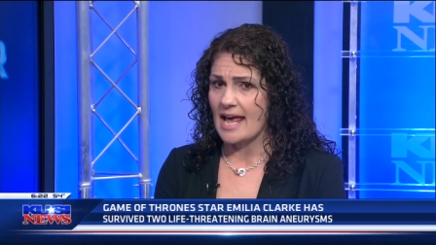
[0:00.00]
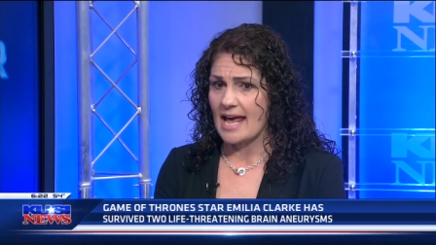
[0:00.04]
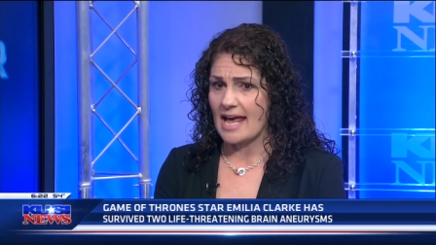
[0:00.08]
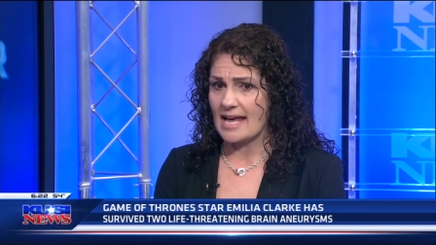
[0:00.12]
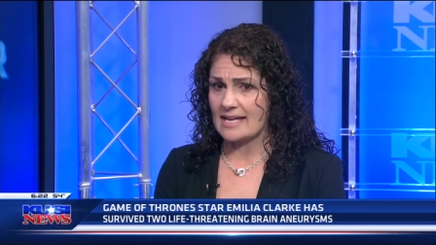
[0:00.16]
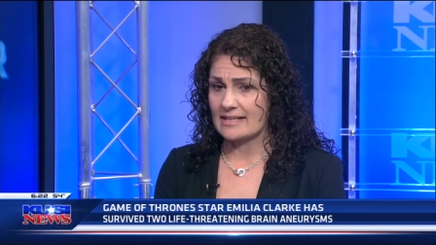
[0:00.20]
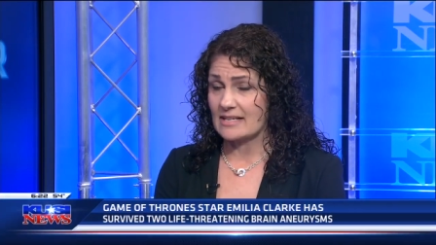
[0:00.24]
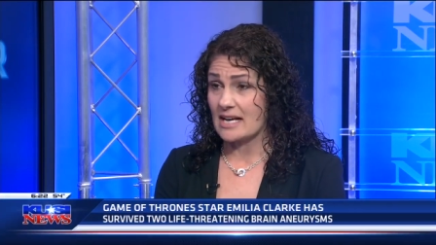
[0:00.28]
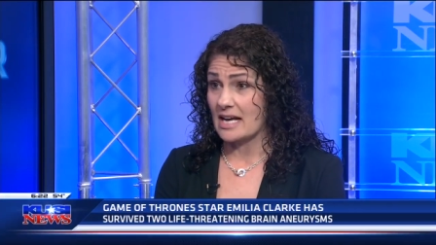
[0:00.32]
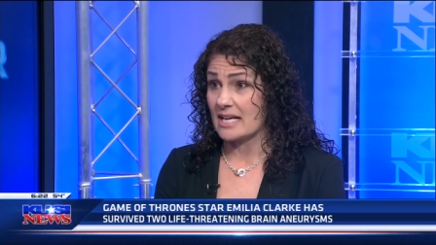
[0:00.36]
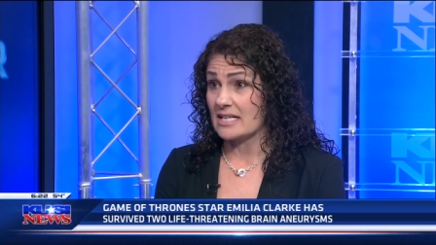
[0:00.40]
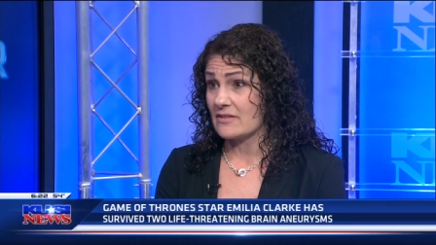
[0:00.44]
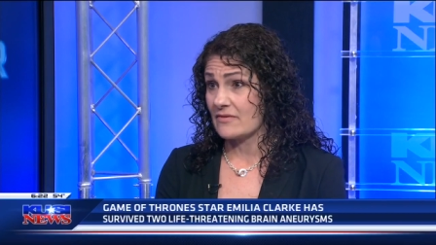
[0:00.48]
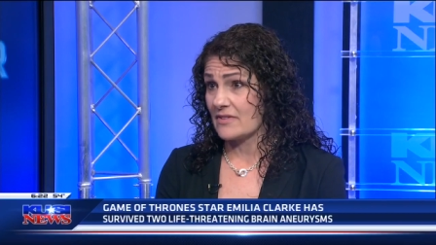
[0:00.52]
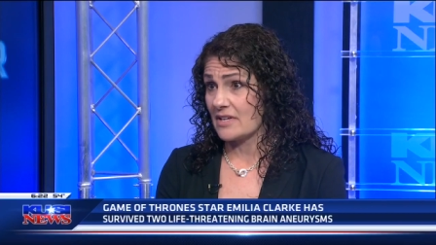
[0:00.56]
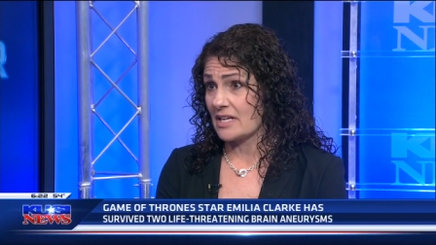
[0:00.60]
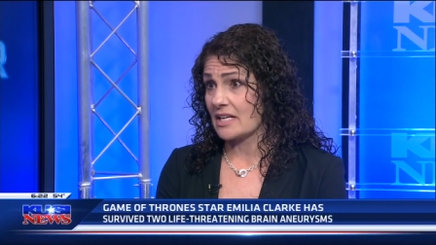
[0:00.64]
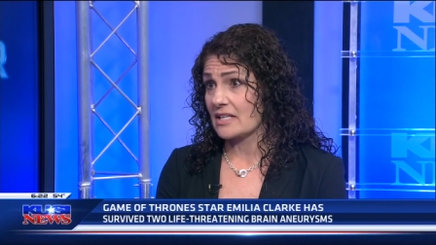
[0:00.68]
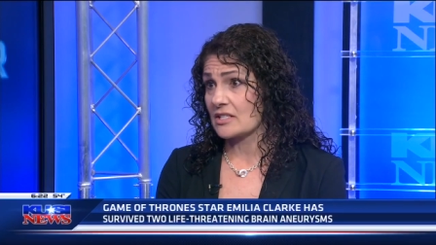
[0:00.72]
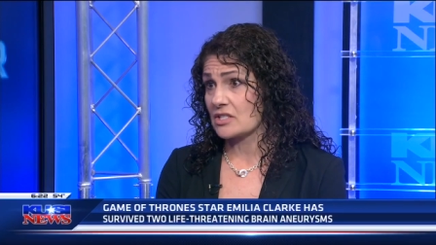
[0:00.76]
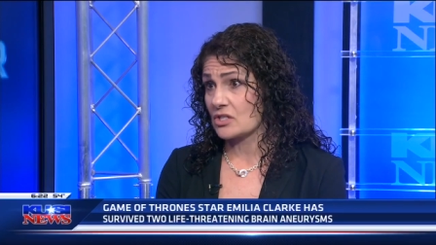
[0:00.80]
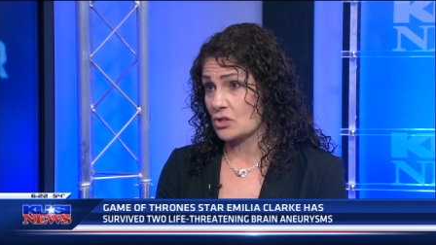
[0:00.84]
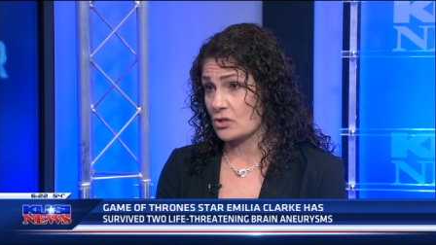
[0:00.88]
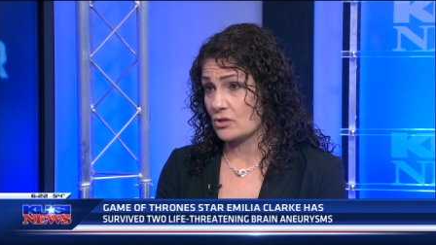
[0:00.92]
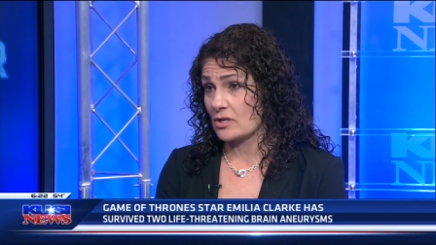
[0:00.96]
And kind of in
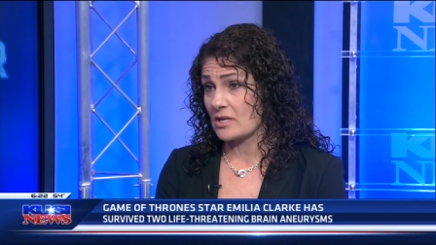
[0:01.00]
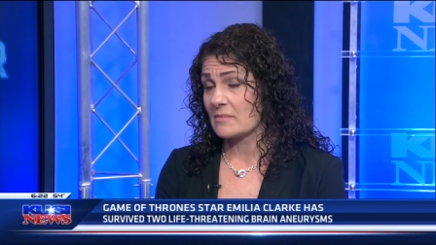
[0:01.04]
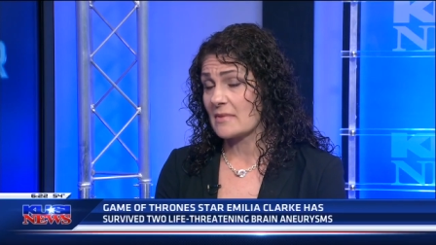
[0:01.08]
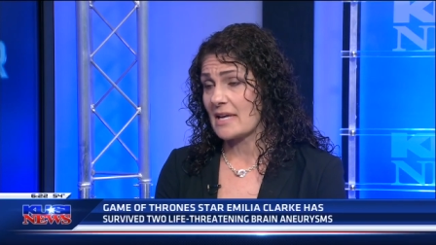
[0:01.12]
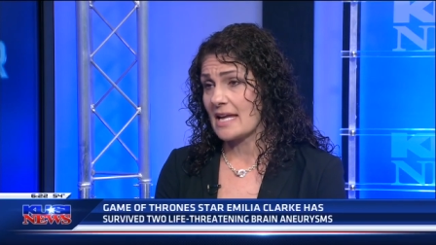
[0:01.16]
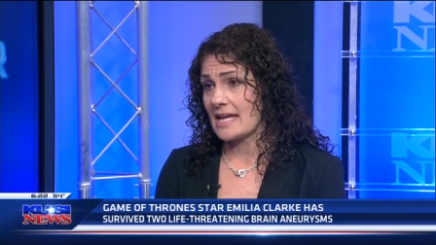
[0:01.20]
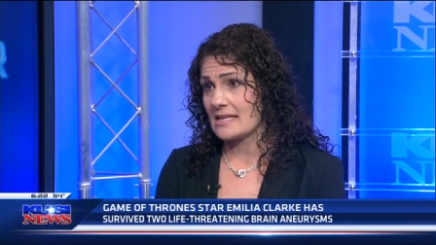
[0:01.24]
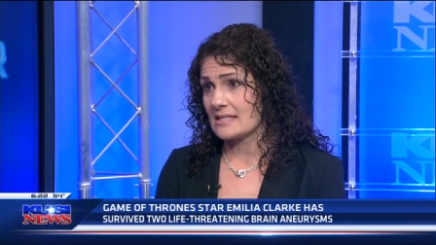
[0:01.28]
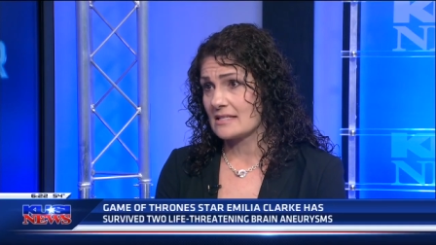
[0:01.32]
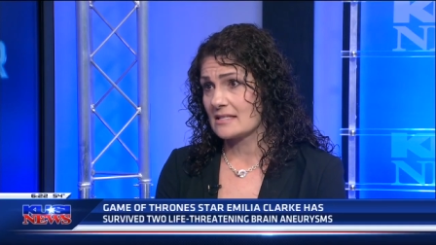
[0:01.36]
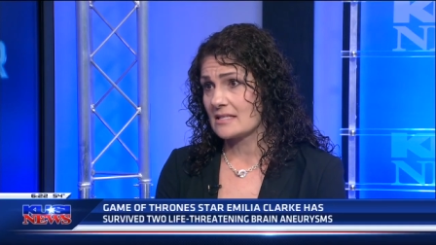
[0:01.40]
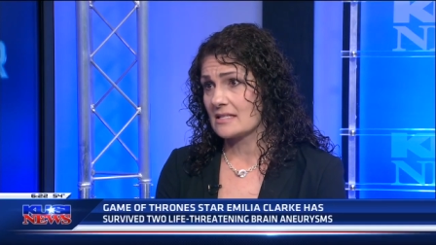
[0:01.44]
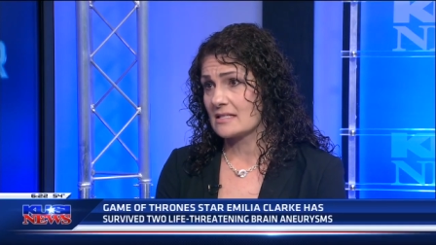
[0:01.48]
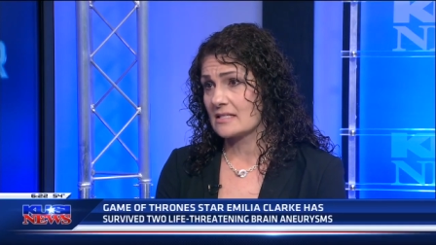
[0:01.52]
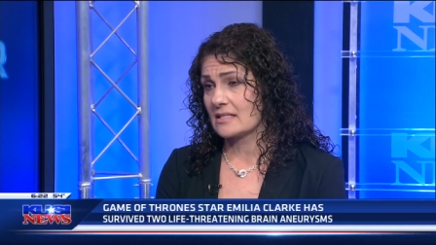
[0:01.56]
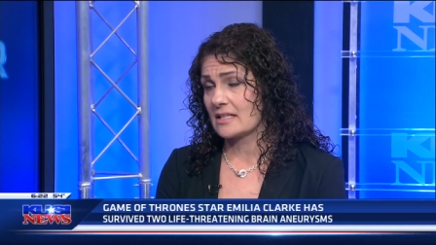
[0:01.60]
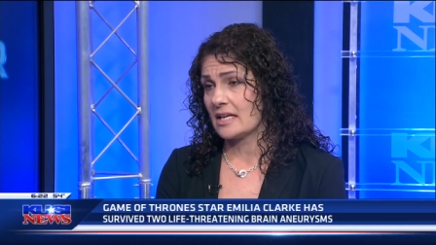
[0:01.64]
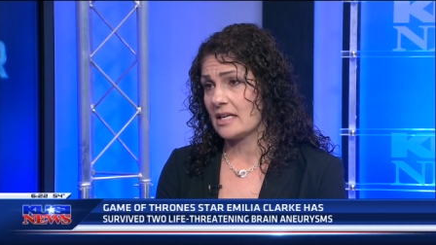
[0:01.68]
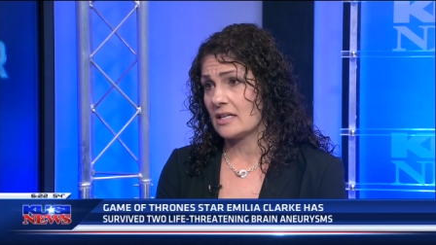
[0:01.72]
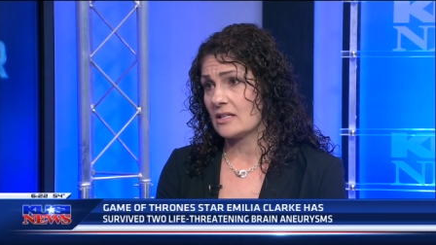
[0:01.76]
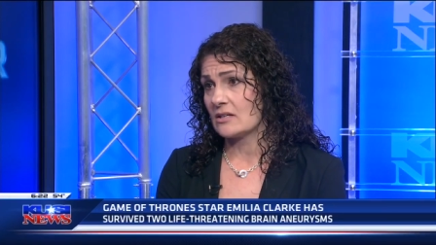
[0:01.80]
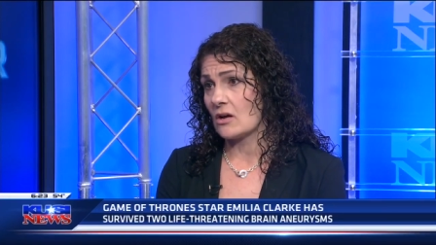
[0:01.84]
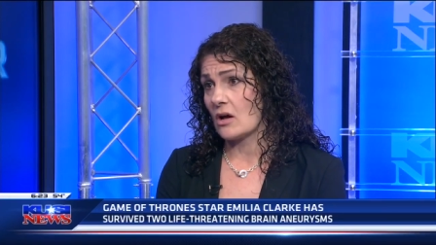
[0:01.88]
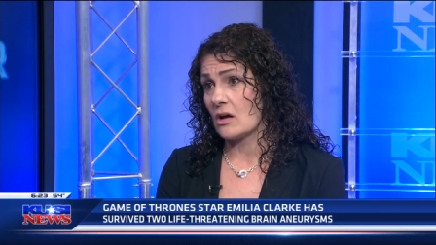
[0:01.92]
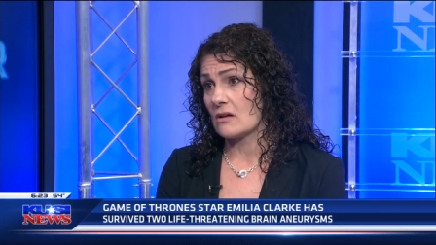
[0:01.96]
extreme cases
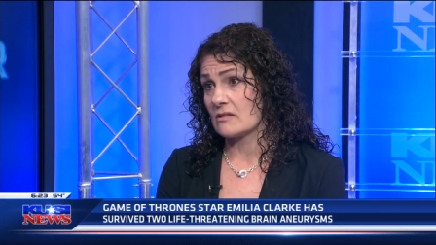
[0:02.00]
can